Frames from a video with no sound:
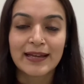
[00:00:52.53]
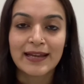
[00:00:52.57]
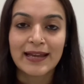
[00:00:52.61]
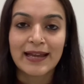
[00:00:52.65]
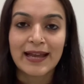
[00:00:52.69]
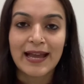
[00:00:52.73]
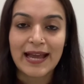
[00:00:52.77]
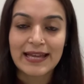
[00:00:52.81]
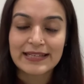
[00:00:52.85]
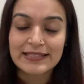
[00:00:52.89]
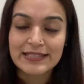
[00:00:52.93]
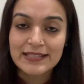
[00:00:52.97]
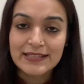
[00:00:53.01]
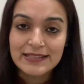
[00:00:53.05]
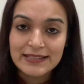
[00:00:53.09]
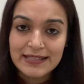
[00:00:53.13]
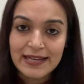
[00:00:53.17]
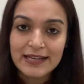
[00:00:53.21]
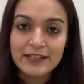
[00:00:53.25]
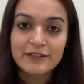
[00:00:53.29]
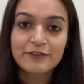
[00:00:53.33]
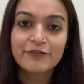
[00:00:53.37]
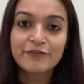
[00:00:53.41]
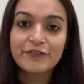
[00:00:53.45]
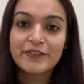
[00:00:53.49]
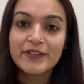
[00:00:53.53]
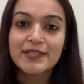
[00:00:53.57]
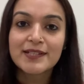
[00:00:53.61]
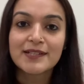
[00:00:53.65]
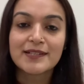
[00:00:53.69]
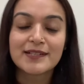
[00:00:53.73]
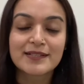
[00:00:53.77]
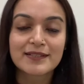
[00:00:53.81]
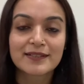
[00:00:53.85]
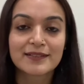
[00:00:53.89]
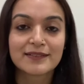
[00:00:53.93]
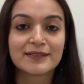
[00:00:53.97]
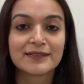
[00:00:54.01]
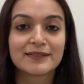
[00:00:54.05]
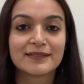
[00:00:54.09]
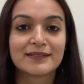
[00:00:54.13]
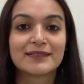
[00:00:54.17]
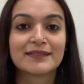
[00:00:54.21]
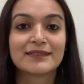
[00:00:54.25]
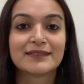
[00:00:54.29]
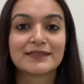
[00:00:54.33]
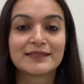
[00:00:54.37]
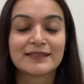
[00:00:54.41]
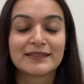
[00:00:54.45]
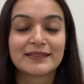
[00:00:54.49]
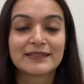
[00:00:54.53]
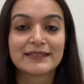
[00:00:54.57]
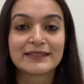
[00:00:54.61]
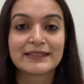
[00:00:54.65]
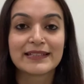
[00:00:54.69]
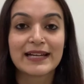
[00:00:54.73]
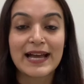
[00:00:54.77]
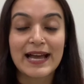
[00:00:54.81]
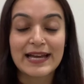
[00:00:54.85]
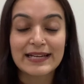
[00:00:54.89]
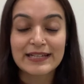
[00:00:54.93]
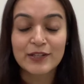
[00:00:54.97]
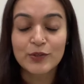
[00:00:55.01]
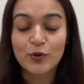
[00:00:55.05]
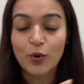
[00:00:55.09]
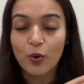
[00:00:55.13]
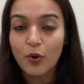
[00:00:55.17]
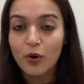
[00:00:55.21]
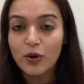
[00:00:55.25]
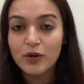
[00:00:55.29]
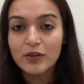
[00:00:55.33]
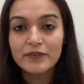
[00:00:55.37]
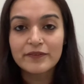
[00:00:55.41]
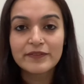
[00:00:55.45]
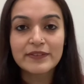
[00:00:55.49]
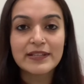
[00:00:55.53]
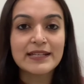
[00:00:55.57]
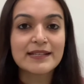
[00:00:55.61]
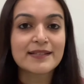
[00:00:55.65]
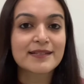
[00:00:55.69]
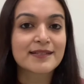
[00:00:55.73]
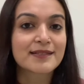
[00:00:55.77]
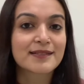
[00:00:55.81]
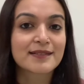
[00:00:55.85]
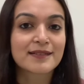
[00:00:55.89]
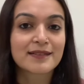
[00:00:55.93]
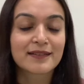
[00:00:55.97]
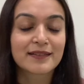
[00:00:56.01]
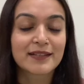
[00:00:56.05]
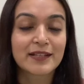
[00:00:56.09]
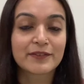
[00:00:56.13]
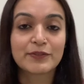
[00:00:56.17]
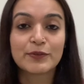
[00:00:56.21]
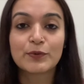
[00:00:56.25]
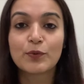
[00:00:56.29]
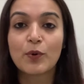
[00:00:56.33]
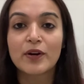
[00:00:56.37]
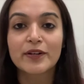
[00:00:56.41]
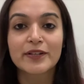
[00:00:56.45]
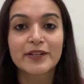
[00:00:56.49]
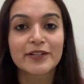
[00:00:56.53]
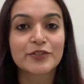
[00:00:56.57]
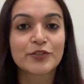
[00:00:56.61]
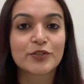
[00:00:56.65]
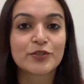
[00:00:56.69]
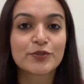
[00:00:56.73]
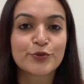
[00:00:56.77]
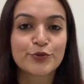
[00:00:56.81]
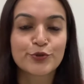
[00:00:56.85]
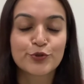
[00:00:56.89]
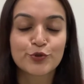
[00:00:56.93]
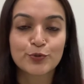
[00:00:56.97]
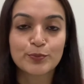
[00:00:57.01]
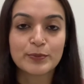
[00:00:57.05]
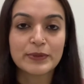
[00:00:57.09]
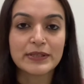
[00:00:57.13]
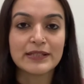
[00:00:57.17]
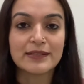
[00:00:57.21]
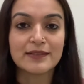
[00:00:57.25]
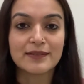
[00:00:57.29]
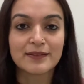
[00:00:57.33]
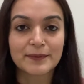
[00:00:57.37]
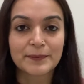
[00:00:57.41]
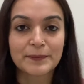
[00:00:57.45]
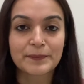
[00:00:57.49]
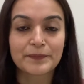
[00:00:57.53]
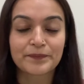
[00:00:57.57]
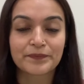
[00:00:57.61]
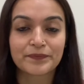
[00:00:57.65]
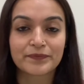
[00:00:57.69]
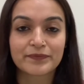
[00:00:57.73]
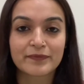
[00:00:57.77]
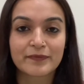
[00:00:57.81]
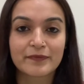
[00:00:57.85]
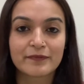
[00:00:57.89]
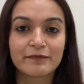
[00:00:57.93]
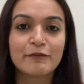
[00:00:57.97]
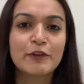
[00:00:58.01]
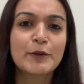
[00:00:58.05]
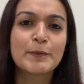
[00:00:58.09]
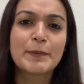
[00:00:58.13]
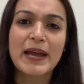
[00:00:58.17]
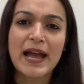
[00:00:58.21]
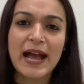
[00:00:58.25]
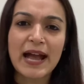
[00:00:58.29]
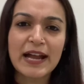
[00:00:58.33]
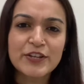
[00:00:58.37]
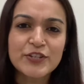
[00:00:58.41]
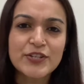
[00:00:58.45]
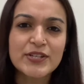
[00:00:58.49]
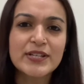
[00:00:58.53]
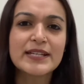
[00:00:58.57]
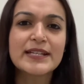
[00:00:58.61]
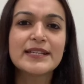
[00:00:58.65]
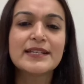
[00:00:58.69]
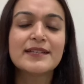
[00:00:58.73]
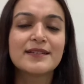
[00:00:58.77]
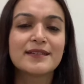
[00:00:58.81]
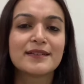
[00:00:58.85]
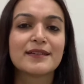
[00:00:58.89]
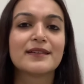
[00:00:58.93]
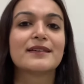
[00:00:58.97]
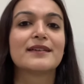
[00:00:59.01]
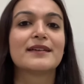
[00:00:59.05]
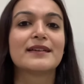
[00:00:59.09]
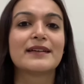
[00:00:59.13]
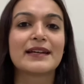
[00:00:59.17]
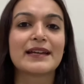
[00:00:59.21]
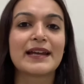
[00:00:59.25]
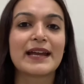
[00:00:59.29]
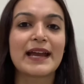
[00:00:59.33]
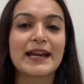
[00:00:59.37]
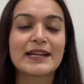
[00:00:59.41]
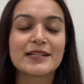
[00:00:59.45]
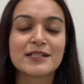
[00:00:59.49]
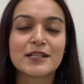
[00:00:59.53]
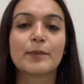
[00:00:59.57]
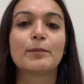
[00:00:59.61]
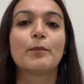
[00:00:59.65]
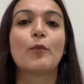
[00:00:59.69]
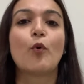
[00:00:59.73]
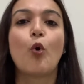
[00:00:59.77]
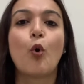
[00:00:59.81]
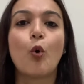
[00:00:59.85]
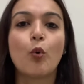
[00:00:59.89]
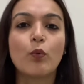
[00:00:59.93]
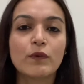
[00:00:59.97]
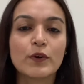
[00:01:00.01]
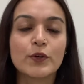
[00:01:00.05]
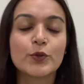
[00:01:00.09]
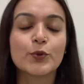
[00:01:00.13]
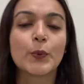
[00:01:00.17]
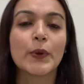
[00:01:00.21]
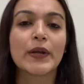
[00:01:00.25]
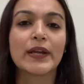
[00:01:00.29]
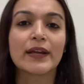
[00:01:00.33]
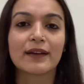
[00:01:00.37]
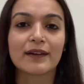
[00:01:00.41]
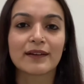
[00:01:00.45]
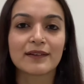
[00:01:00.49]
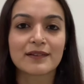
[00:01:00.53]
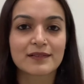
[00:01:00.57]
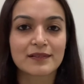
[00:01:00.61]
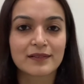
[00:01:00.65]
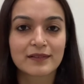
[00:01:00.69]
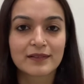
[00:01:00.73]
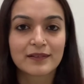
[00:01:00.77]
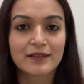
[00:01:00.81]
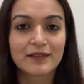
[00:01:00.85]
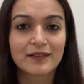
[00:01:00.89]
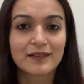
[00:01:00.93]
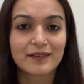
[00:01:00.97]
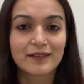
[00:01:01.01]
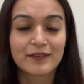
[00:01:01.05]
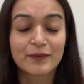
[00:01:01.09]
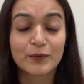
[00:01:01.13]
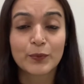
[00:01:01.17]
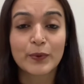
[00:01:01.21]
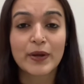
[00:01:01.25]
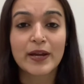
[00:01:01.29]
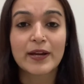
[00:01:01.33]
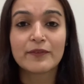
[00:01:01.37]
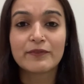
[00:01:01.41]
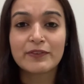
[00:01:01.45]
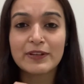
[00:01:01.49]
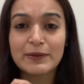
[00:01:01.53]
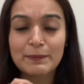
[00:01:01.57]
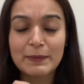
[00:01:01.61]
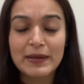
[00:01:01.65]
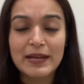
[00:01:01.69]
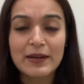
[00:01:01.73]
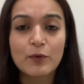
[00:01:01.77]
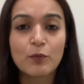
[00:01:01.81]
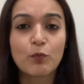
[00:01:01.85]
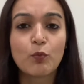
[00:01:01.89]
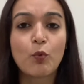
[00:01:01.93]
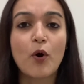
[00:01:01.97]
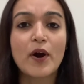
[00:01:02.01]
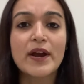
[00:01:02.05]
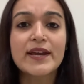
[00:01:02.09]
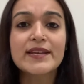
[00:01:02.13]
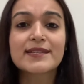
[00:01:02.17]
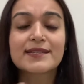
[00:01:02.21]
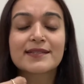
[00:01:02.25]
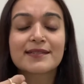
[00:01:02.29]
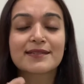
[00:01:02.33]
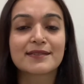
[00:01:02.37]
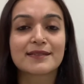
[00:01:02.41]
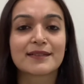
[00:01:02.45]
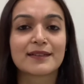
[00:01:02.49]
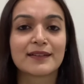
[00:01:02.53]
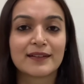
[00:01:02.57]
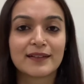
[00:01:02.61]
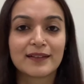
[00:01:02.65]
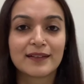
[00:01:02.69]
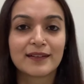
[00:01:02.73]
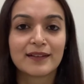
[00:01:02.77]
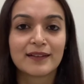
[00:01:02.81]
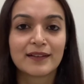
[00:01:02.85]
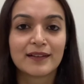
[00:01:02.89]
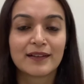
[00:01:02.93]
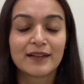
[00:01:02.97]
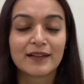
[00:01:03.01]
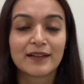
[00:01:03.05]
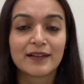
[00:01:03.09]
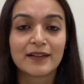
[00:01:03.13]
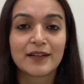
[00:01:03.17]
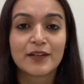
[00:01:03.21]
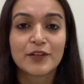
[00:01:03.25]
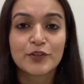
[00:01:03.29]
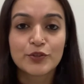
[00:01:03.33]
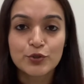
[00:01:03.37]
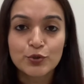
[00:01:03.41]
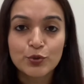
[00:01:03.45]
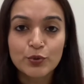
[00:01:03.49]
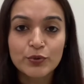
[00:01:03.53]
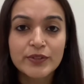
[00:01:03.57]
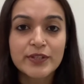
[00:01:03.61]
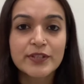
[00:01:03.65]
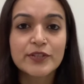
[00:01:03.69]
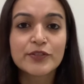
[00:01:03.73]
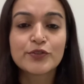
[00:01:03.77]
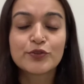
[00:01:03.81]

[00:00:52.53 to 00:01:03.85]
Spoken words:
And in that fear, and in all of these that we want our children to be, we may actually end up overdoing it, where we may voice, do this,